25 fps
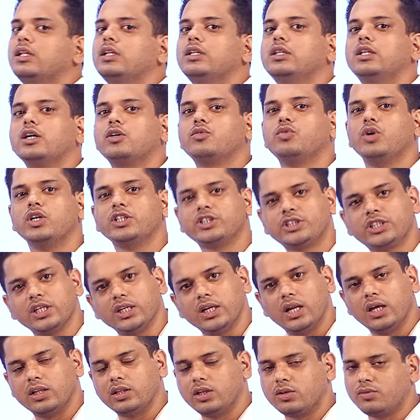the
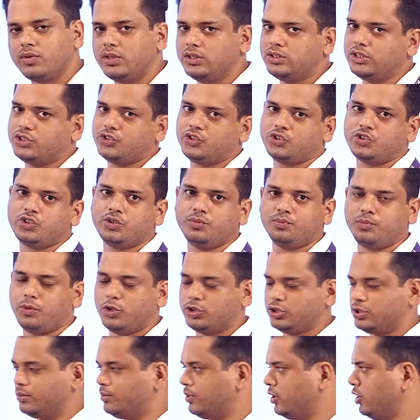question, otherwise this is
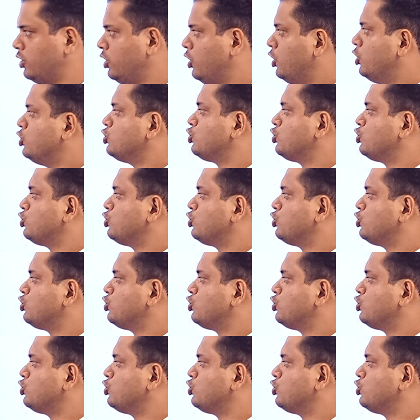impossible.